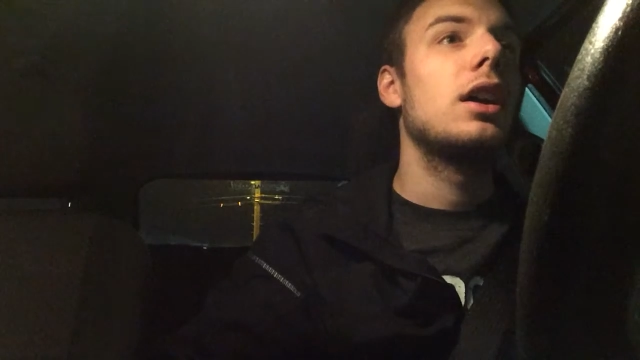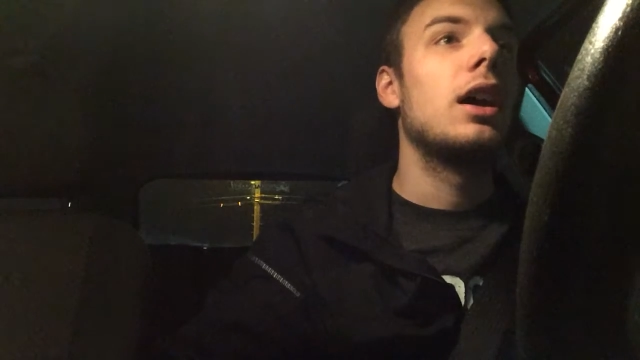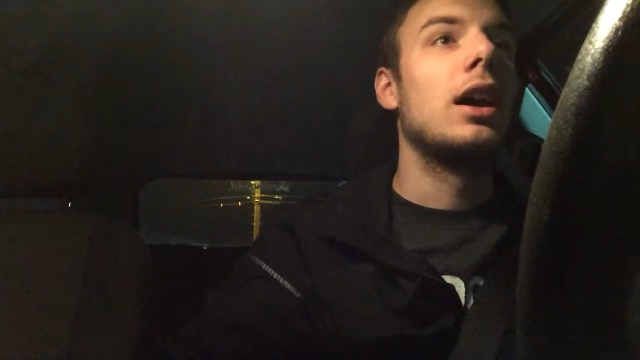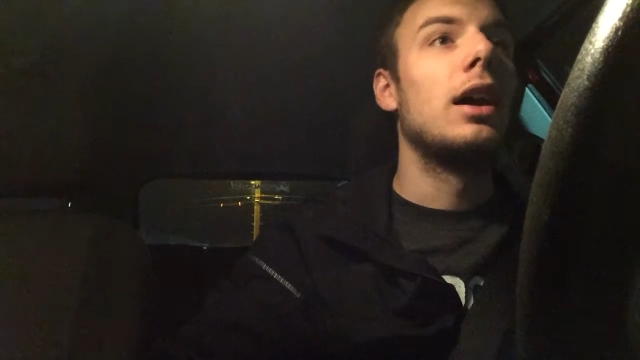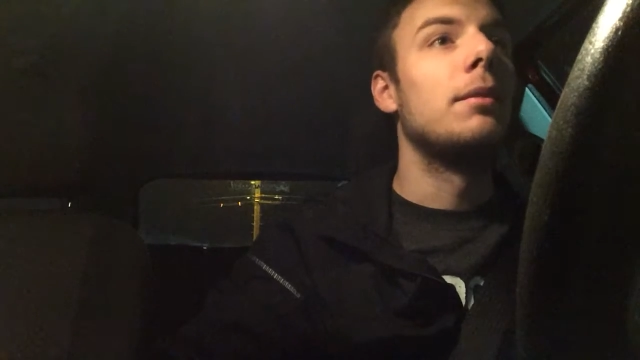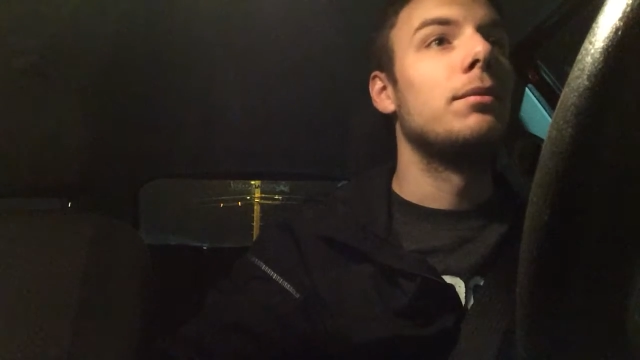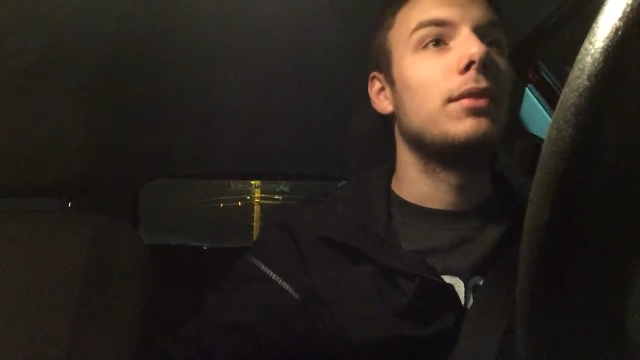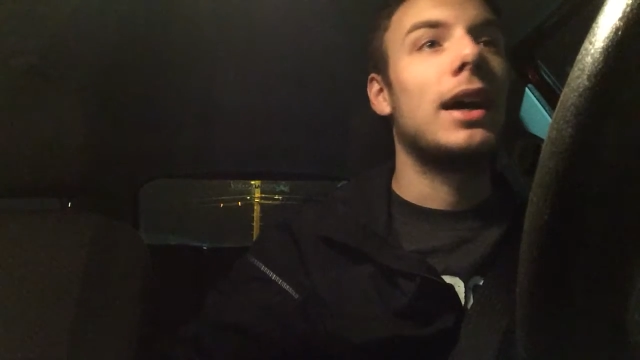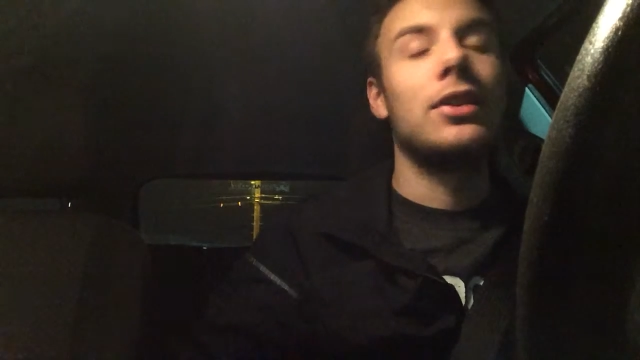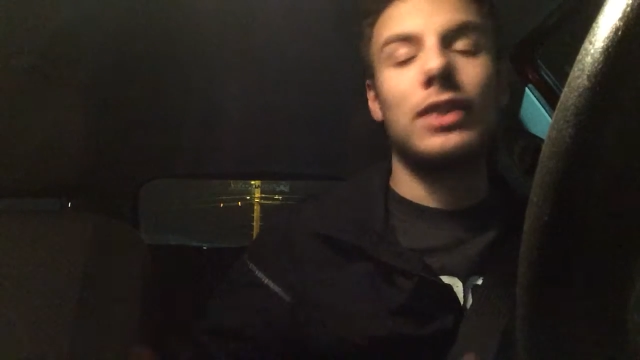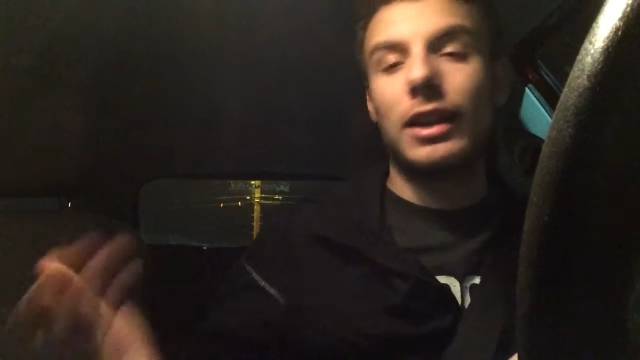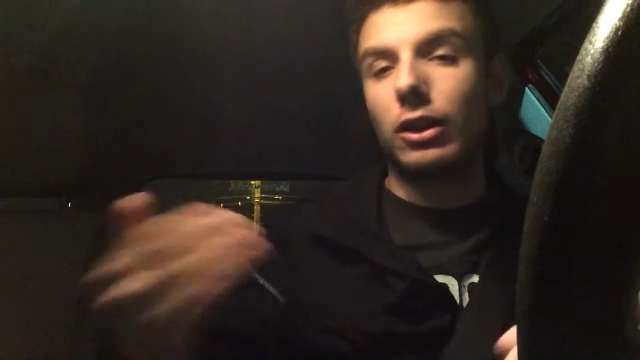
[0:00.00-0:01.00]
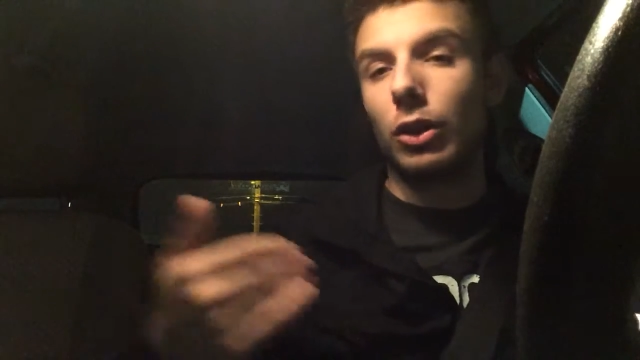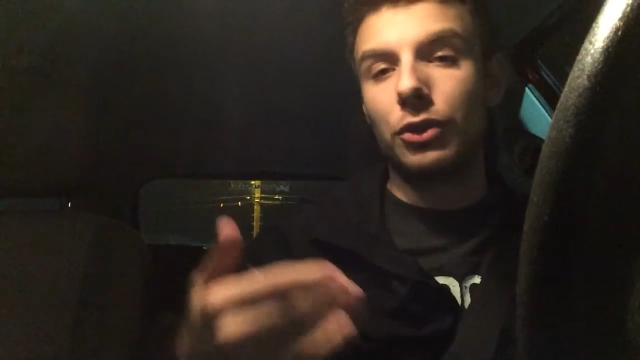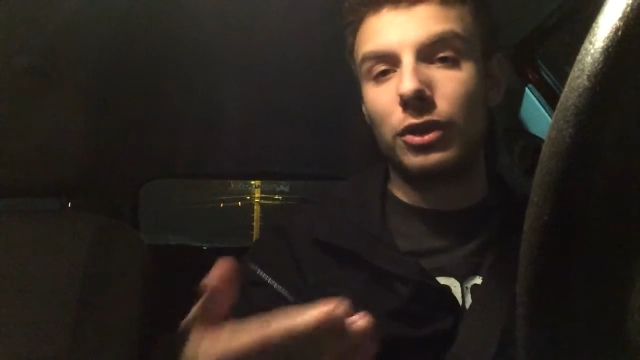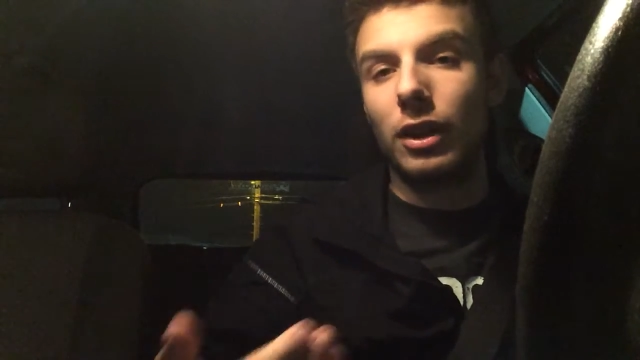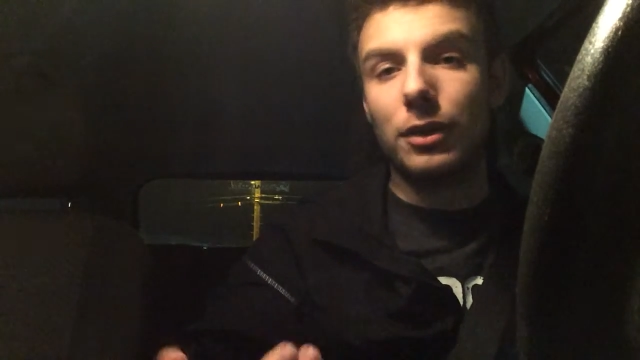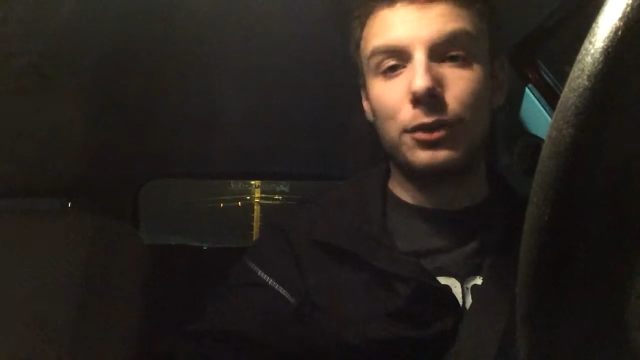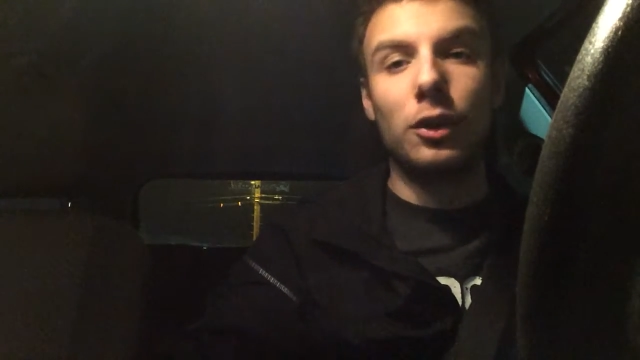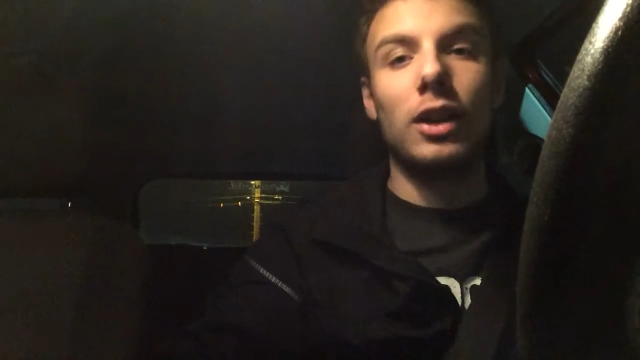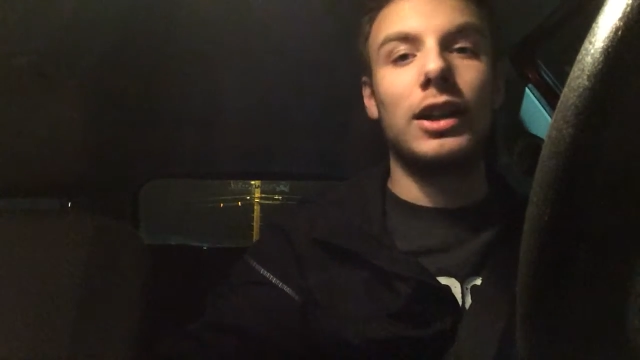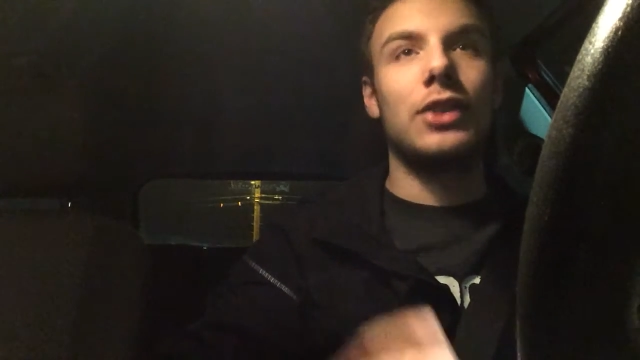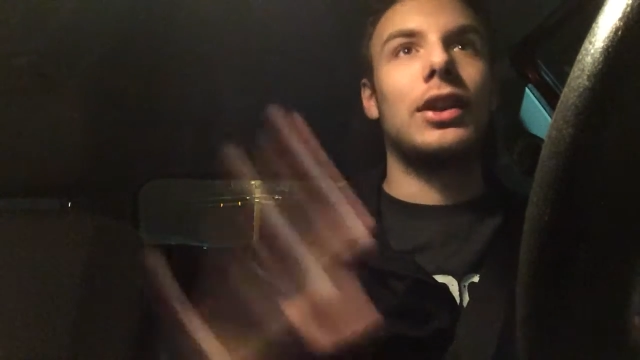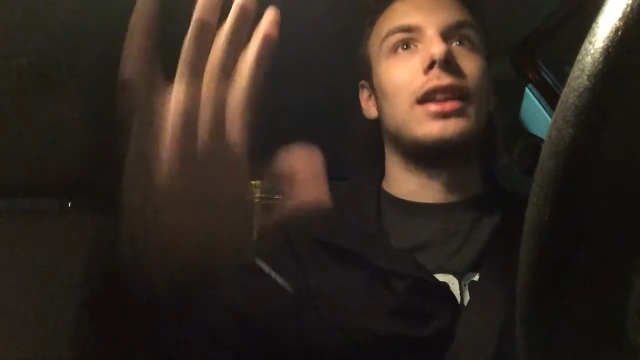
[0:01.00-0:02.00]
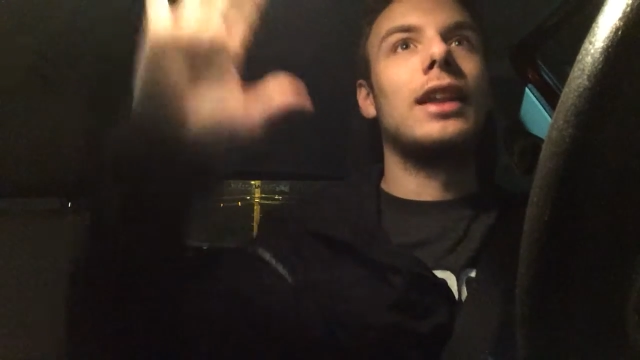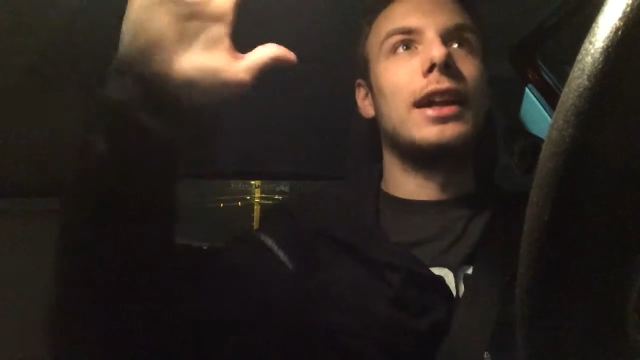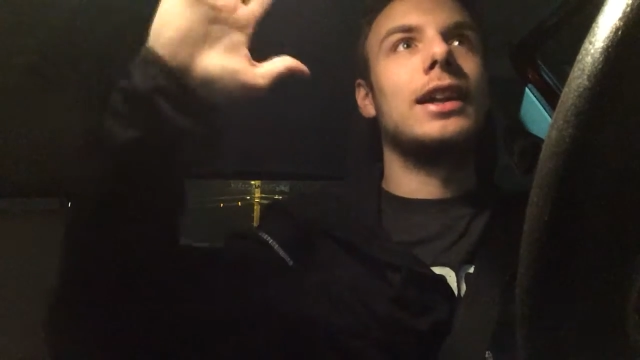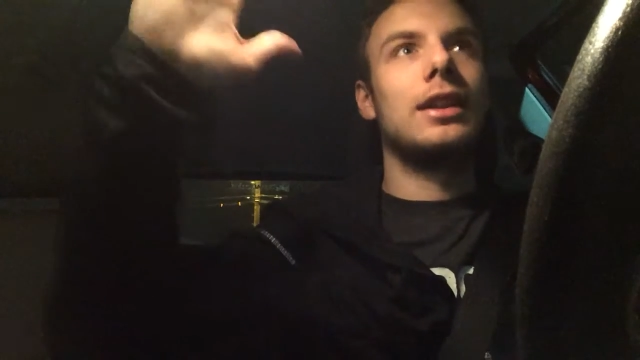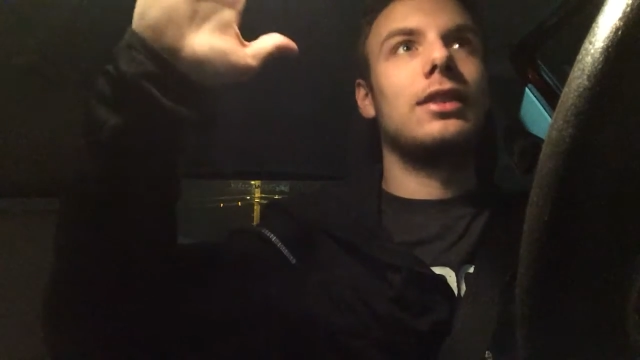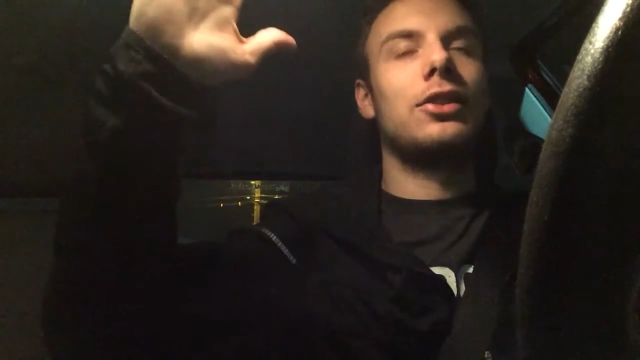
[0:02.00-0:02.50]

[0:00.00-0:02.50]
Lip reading: I sat closer to the front because I like